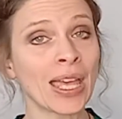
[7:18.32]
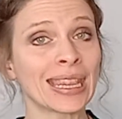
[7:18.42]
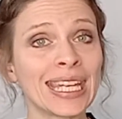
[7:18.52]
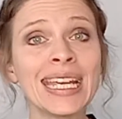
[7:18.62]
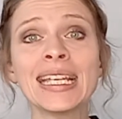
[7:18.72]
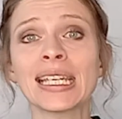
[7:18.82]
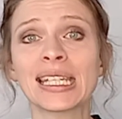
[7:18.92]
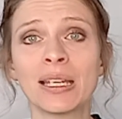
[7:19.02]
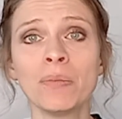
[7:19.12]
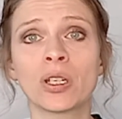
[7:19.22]
These
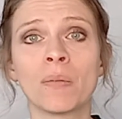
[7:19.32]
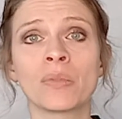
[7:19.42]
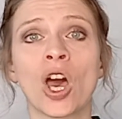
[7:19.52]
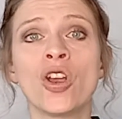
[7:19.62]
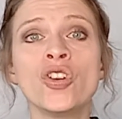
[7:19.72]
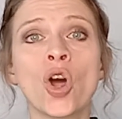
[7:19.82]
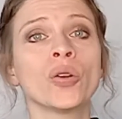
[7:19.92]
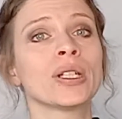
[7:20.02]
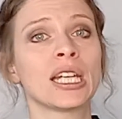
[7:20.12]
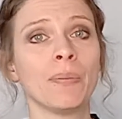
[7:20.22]
symptoms are
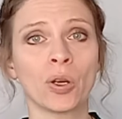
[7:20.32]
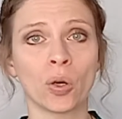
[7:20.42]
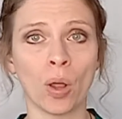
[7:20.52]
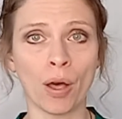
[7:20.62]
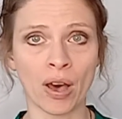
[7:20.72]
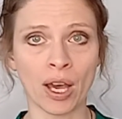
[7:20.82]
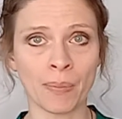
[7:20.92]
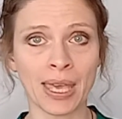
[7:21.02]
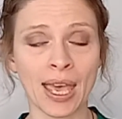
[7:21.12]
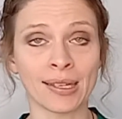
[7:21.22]
not typical of
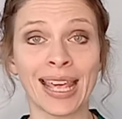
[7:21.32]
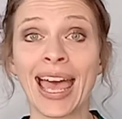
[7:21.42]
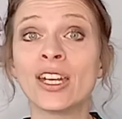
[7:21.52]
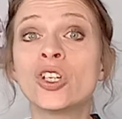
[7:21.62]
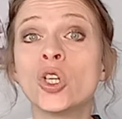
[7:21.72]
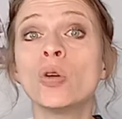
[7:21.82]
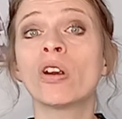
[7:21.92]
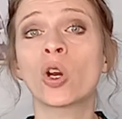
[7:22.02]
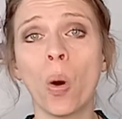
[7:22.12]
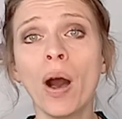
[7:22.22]
IBS and do
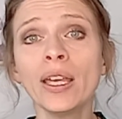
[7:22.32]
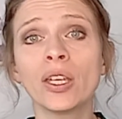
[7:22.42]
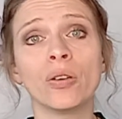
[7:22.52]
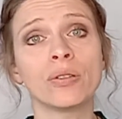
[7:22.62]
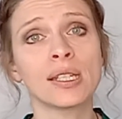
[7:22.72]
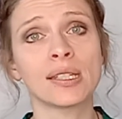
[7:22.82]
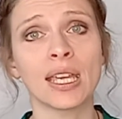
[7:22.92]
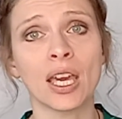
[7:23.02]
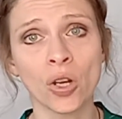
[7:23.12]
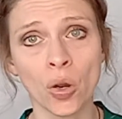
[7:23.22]
require you to see
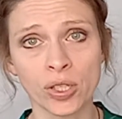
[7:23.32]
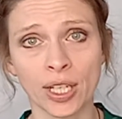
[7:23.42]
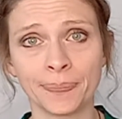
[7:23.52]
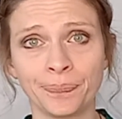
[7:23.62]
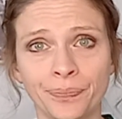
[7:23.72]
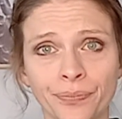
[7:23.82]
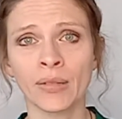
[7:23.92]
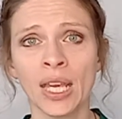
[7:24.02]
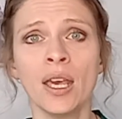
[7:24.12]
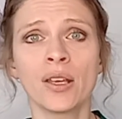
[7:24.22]
a doctor.
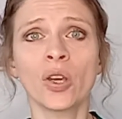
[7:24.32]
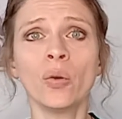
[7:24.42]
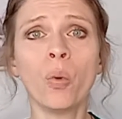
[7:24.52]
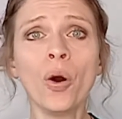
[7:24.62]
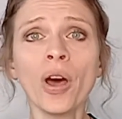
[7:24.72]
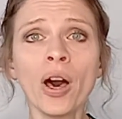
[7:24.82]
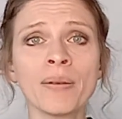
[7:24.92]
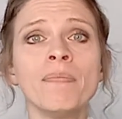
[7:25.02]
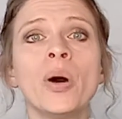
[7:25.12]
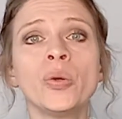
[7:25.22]
So what are the
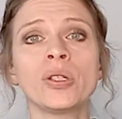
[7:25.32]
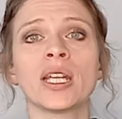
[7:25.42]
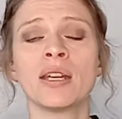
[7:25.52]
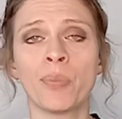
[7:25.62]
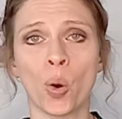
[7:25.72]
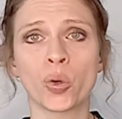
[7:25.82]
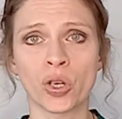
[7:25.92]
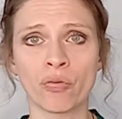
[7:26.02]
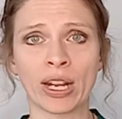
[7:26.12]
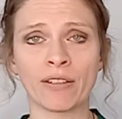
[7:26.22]
most
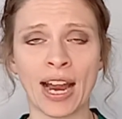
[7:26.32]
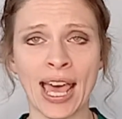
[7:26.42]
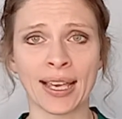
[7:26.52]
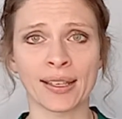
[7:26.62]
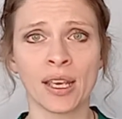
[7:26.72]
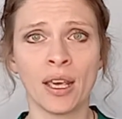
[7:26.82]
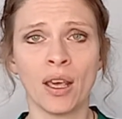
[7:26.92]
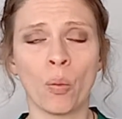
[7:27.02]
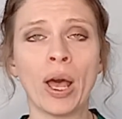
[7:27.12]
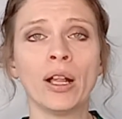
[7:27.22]
important red flags?
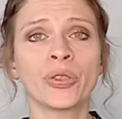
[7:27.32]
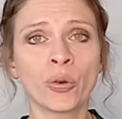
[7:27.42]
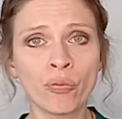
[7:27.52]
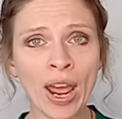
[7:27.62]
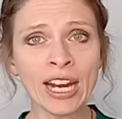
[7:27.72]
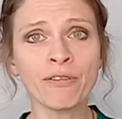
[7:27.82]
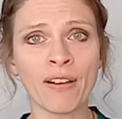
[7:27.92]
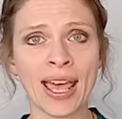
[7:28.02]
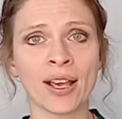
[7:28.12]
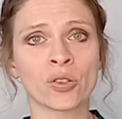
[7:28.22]
Well, the red
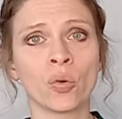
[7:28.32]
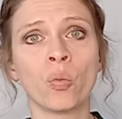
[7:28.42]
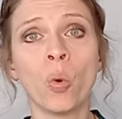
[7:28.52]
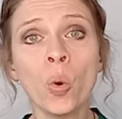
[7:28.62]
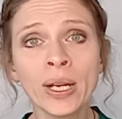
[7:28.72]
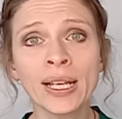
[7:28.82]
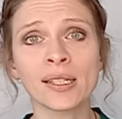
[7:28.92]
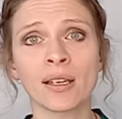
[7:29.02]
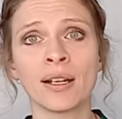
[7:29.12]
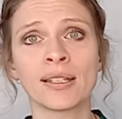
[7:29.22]
flags or warning
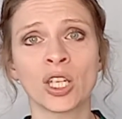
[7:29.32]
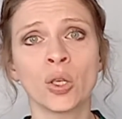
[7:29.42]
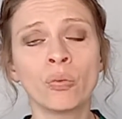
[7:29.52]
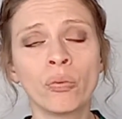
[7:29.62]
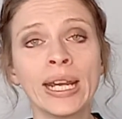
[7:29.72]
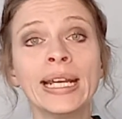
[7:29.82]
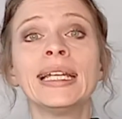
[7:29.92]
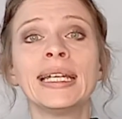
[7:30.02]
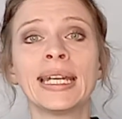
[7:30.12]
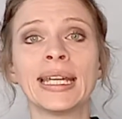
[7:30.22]
signs that you
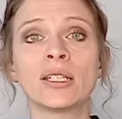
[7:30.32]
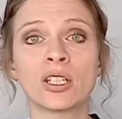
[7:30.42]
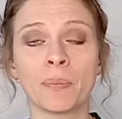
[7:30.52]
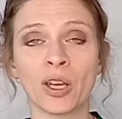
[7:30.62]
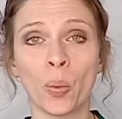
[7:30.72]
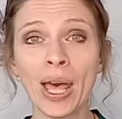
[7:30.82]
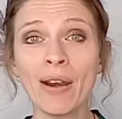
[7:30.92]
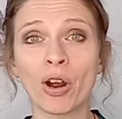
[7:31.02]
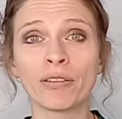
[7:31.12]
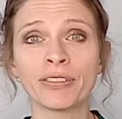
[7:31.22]
really need to be
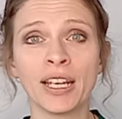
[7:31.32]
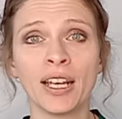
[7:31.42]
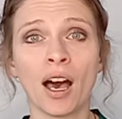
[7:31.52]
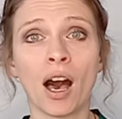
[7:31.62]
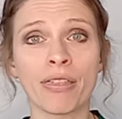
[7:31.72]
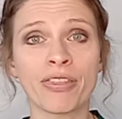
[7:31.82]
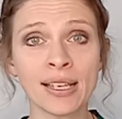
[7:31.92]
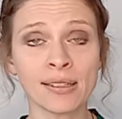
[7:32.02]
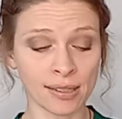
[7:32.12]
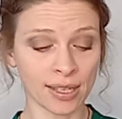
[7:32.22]
aware of are
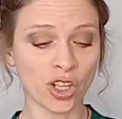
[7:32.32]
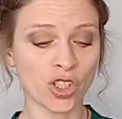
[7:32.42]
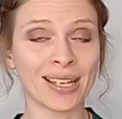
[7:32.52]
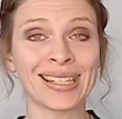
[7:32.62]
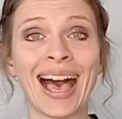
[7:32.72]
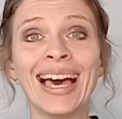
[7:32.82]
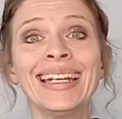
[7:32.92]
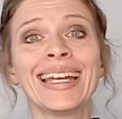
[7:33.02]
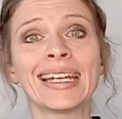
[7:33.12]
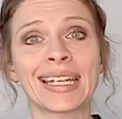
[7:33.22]
things such as
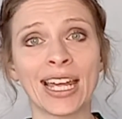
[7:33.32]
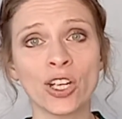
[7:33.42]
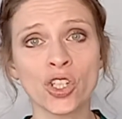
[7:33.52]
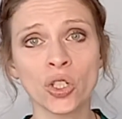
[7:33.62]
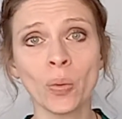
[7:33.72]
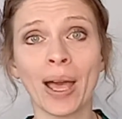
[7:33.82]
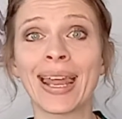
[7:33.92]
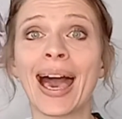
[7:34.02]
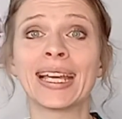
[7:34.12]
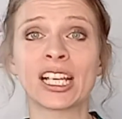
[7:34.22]
unintentional and
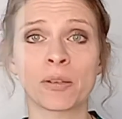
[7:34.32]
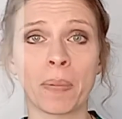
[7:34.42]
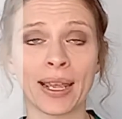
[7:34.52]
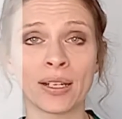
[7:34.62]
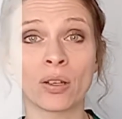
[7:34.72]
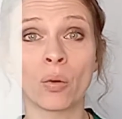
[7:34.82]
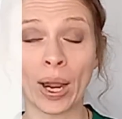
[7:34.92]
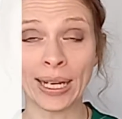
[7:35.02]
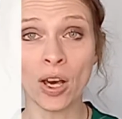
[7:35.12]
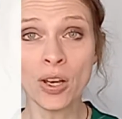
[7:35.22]
unexplained
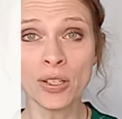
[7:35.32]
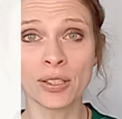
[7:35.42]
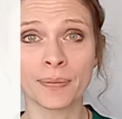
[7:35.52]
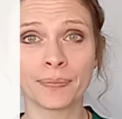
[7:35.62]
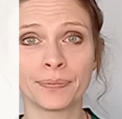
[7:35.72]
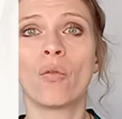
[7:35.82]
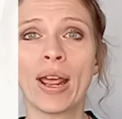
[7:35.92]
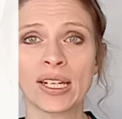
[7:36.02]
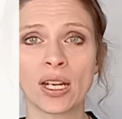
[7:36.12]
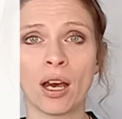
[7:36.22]
weight loss,
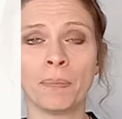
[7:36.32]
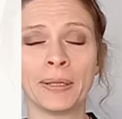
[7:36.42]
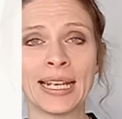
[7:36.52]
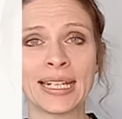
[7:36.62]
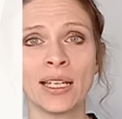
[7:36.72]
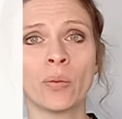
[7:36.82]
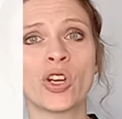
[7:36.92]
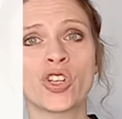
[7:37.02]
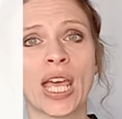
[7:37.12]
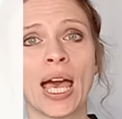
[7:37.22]
rectal bleeding,
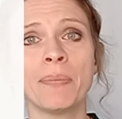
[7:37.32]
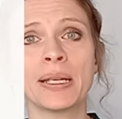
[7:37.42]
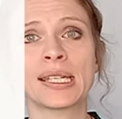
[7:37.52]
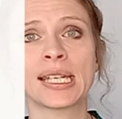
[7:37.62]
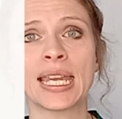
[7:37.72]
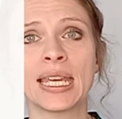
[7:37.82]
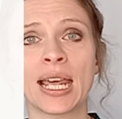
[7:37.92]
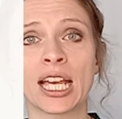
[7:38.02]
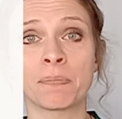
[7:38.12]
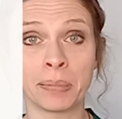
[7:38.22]
which can be seen
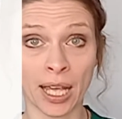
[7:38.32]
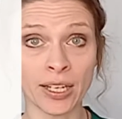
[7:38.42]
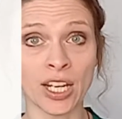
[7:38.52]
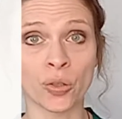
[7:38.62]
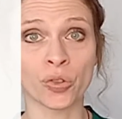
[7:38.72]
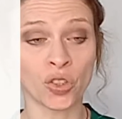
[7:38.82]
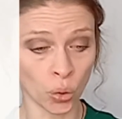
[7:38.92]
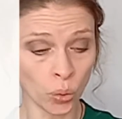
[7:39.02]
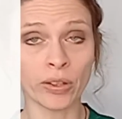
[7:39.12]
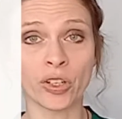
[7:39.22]
as blood in your
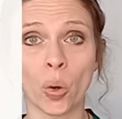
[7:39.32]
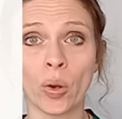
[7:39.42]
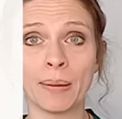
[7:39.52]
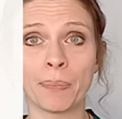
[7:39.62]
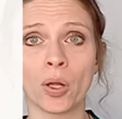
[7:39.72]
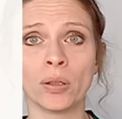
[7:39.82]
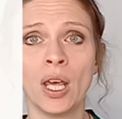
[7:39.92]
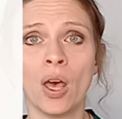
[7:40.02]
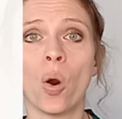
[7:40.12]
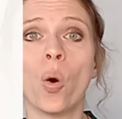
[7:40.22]
stool in the toilet bowl
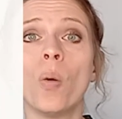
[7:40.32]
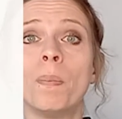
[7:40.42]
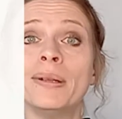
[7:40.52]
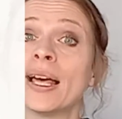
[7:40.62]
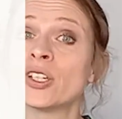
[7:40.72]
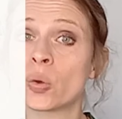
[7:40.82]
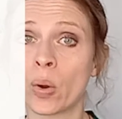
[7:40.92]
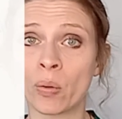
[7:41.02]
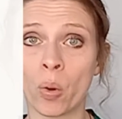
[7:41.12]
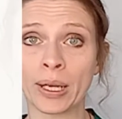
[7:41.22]
or blood
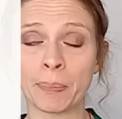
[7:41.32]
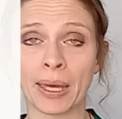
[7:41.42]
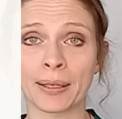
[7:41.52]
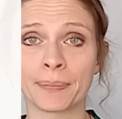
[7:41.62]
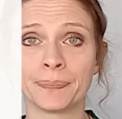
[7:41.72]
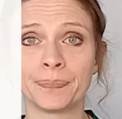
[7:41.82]
when wiping,